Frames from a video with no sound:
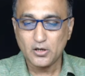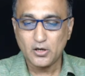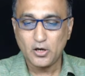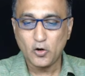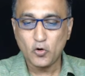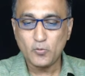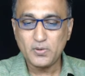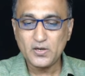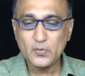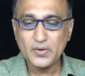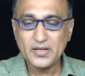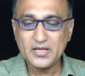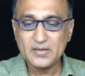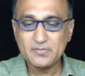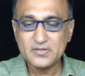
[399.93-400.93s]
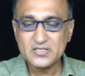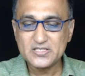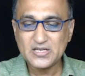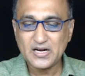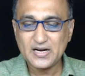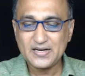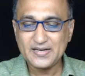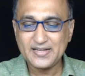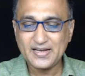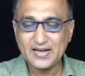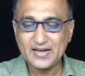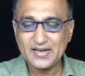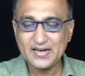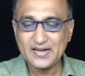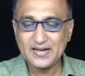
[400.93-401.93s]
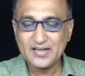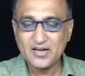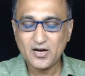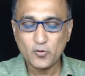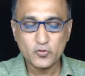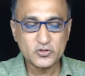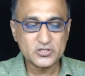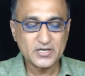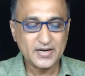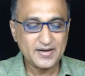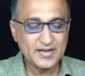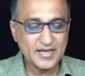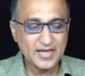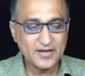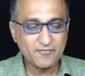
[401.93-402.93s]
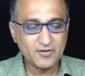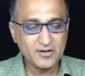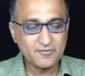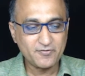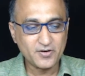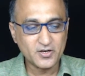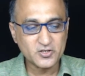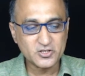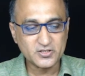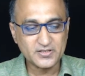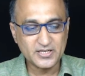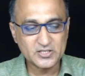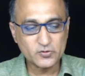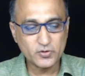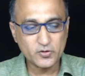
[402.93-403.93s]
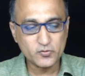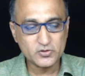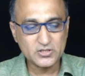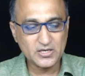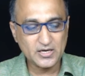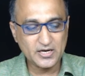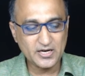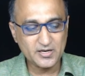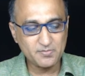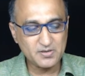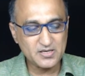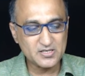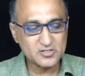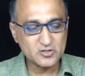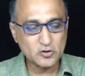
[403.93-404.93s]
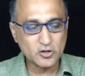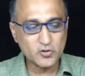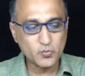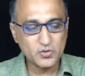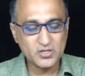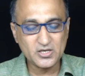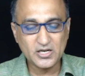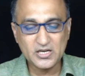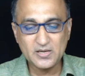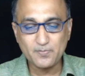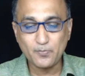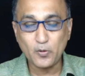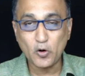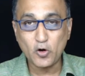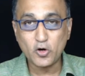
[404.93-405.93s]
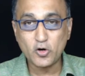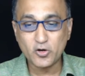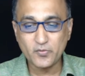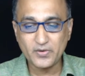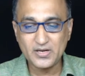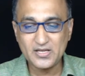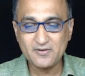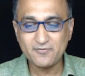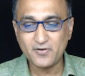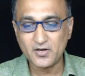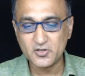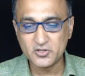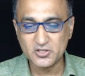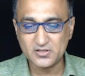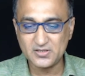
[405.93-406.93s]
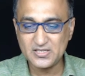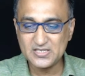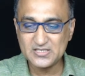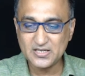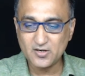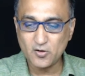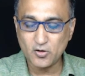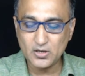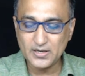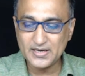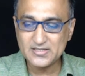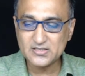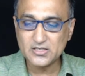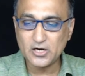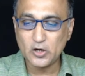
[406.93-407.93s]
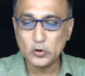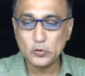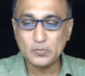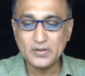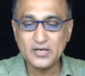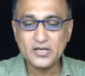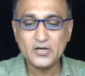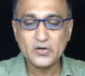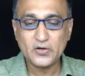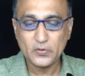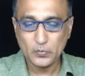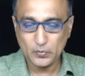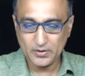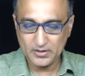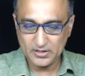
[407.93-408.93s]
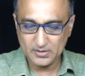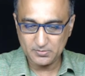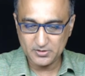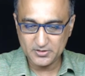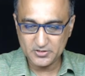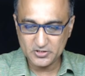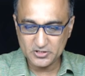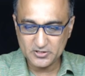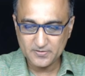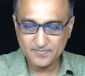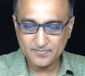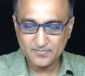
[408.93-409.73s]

Global variables are declared outside every function. That's why you see A and B is not within any block or any function. These are called as global variables.